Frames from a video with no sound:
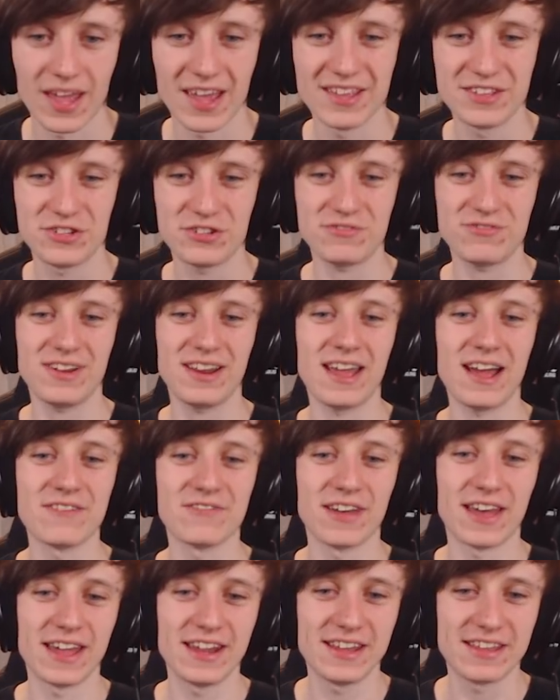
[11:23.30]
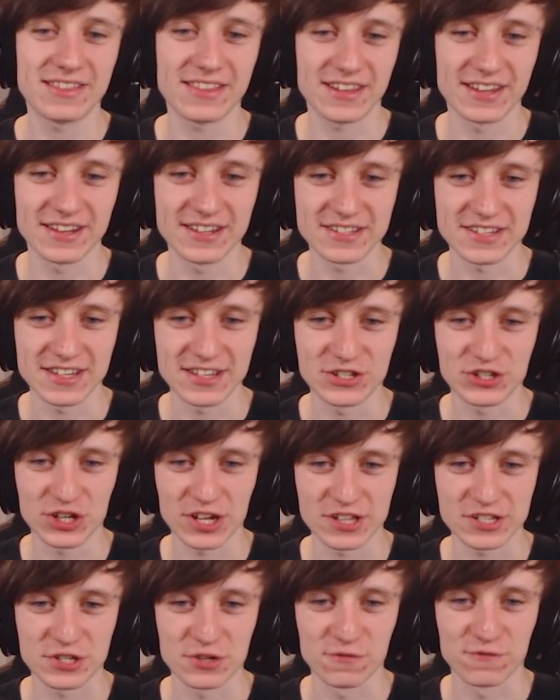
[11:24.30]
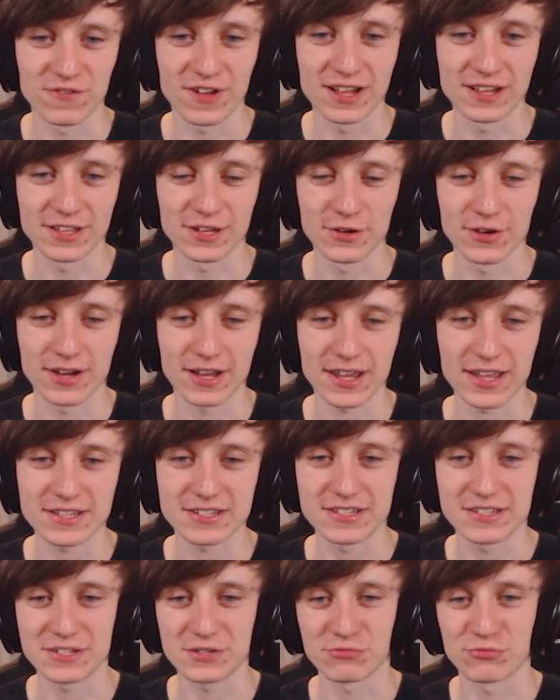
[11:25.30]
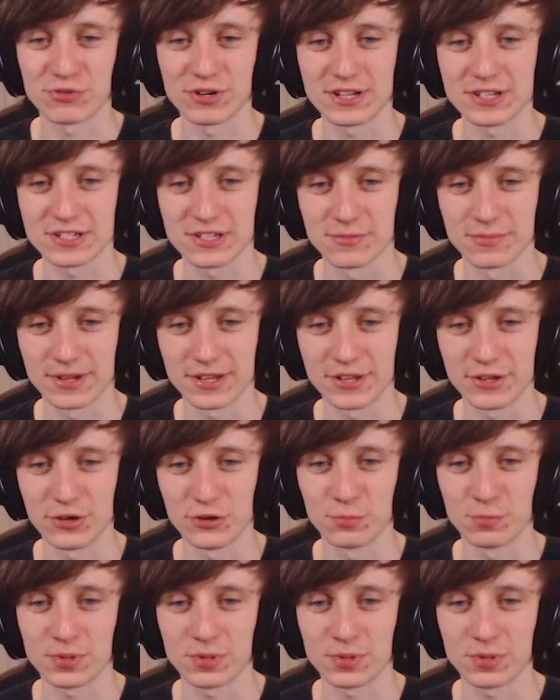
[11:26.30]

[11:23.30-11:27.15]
Uh, he doesn't really have anything in his E-chest of value. I guess he's a reasonably new